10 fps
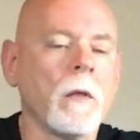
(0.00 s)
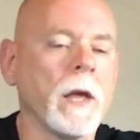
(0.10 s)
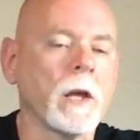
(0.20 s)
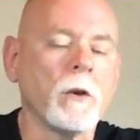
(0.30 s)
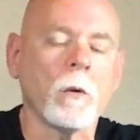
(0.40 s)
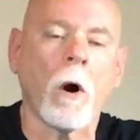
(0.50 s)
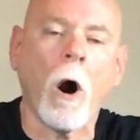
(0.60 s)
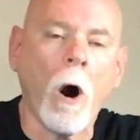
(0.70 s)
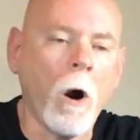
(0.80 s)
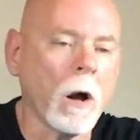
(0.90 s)
they can do
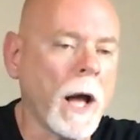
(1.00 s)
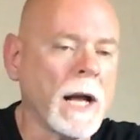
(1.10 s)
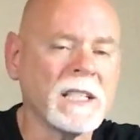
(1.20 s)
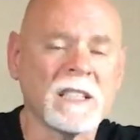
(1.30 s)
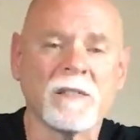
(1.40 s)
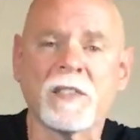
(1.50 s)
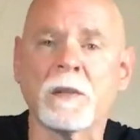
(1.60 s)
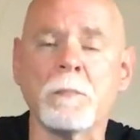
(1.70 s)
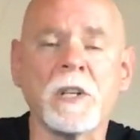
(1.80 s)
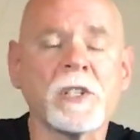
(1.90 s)
all kinds of
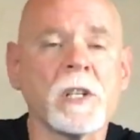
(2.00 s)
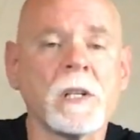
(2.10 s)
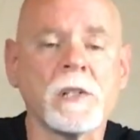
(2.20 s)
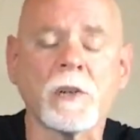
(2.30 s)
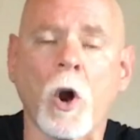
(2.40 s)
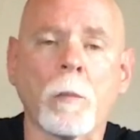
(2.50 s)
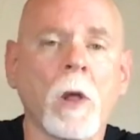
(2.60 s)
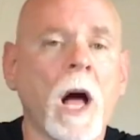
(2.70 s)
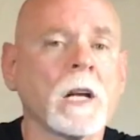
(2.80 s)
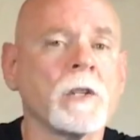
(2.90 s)
submissions, arm
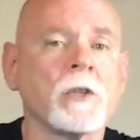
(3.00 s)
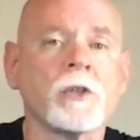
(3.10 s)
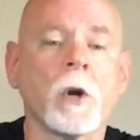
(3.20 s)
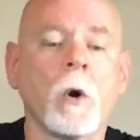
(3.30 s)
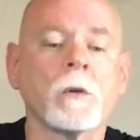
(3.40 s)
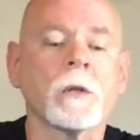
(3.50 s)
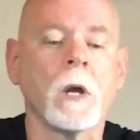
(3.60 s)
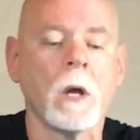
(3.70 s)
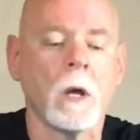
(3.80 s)
locks, and chokes.